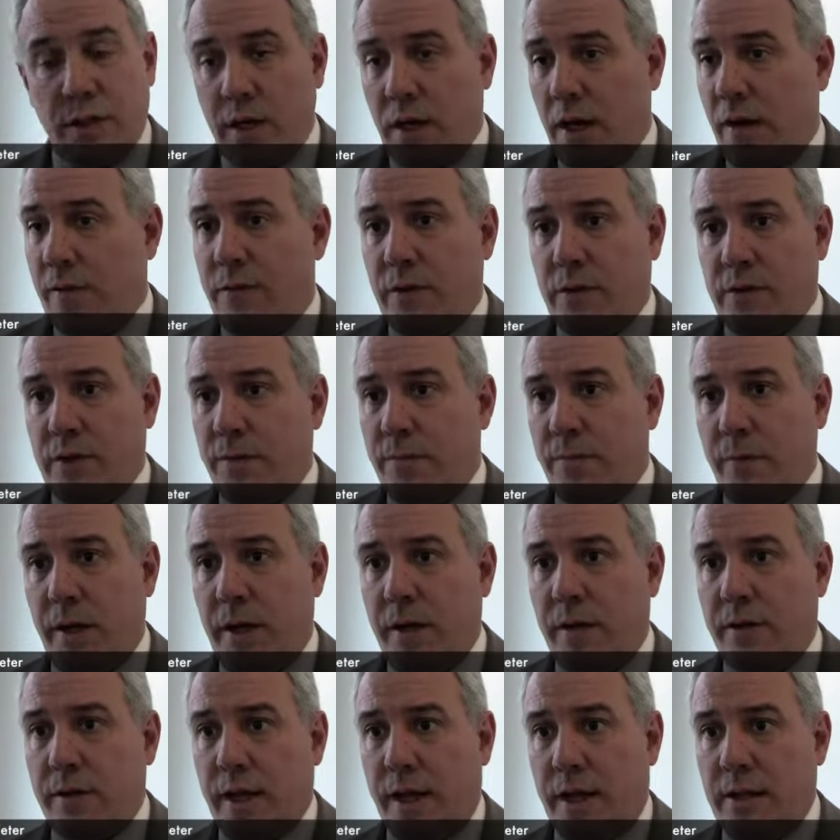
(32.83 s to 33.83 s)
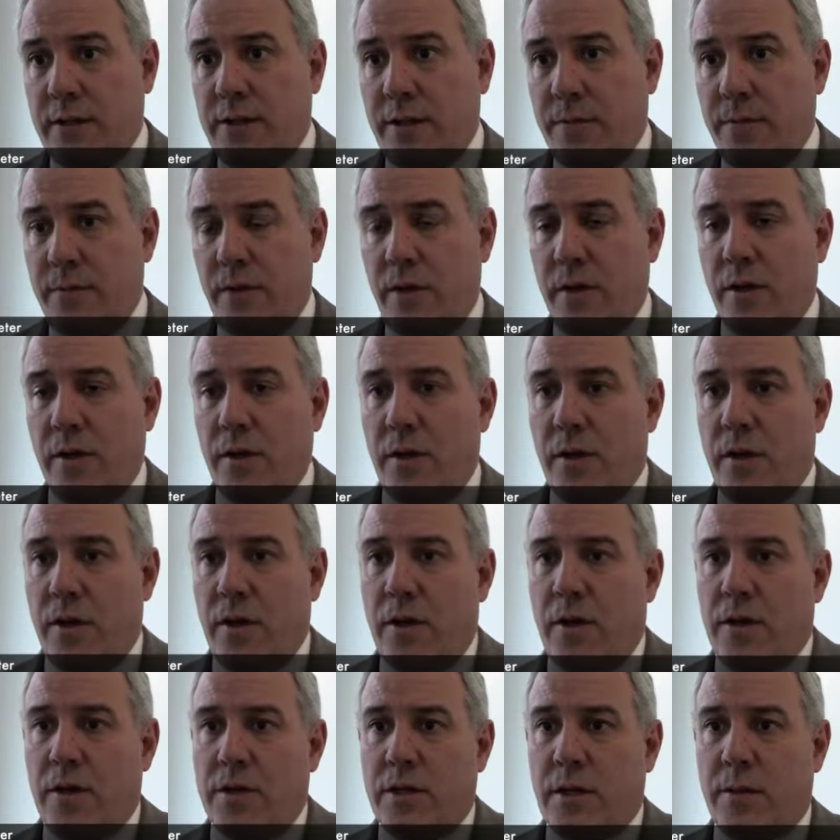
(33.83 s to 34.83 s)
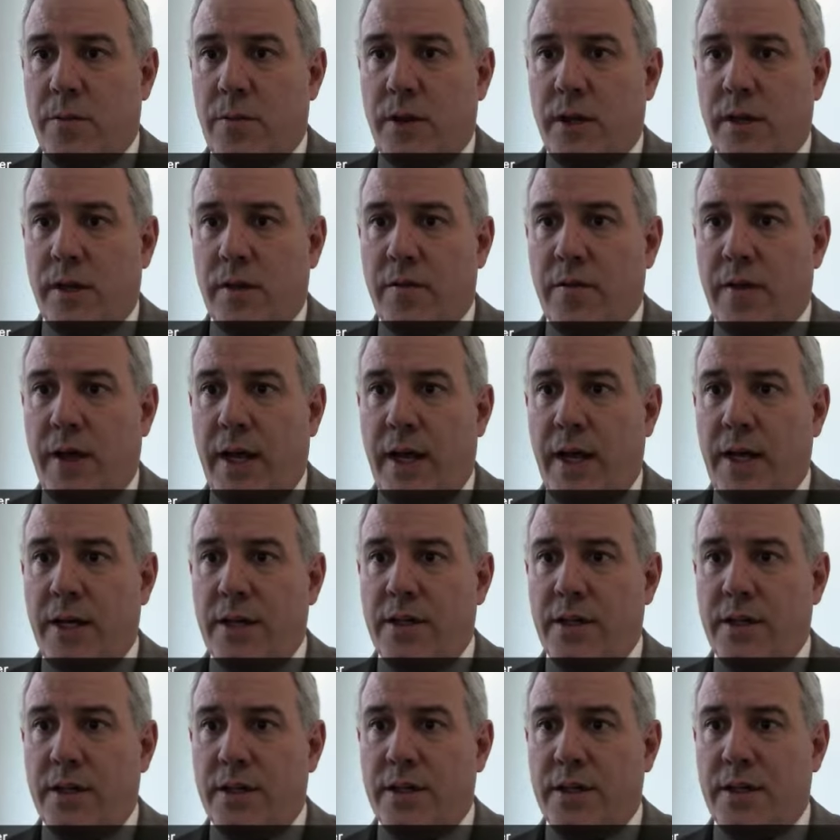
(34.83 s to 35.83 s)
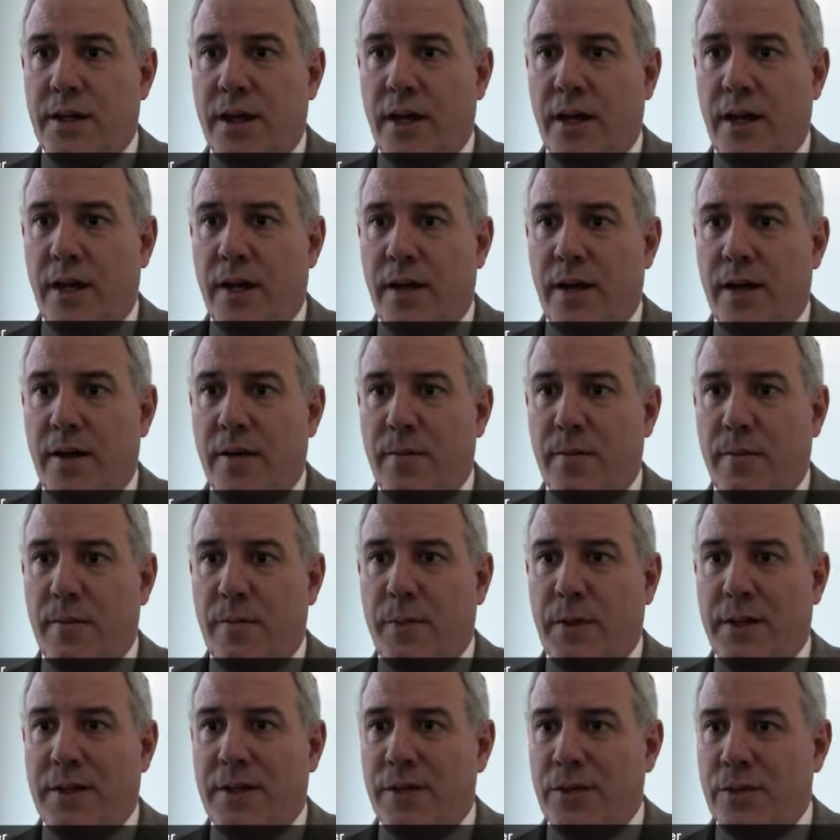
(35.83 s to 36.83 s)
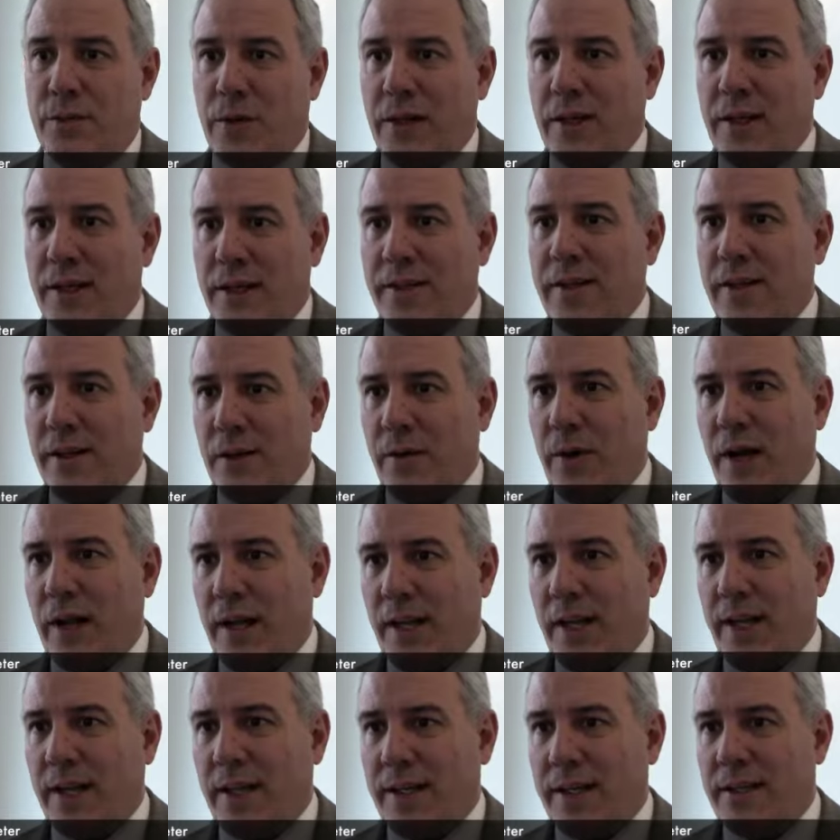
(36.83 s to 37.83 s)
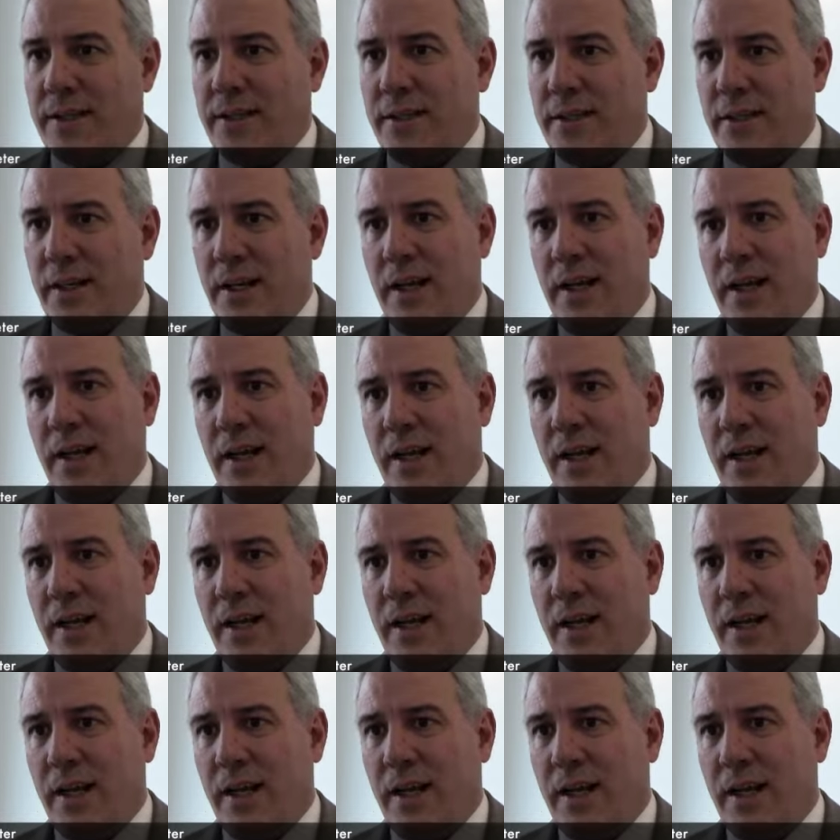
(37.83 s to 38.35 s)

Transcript: The Conference of Mayors has some some real advantages, uh, but there's really nothing quite like this.